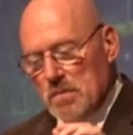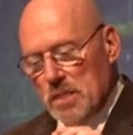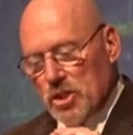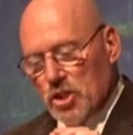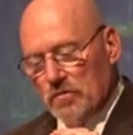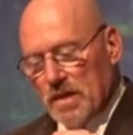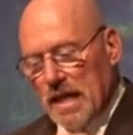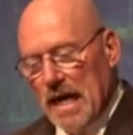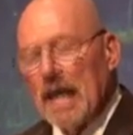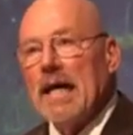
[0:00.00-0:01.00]
image of
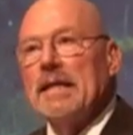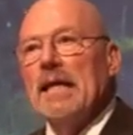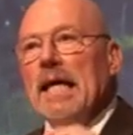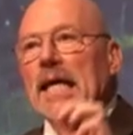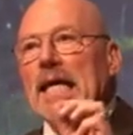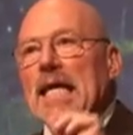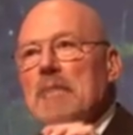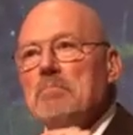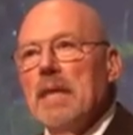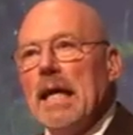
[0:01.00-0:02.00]
God,
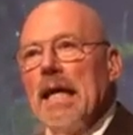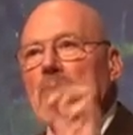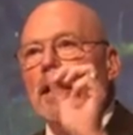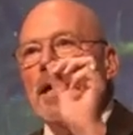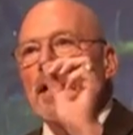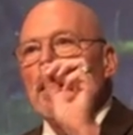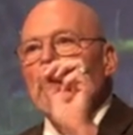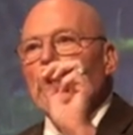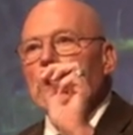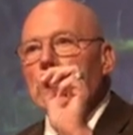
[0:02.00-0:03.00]
he made
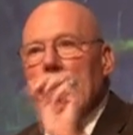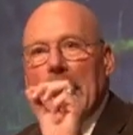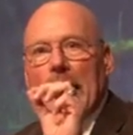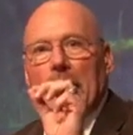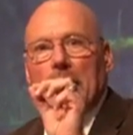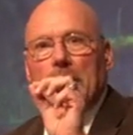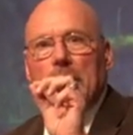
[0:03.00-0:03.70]
man.